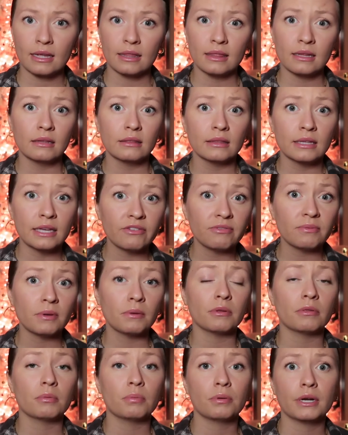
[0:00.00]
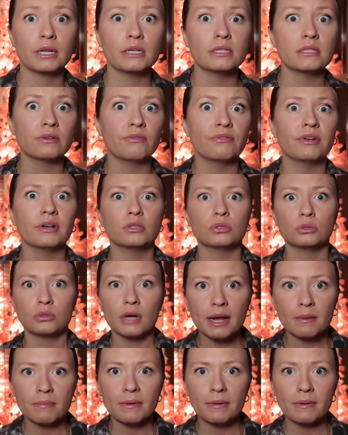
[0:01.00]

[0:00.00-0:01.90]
and they'll leave me with pretty severe dry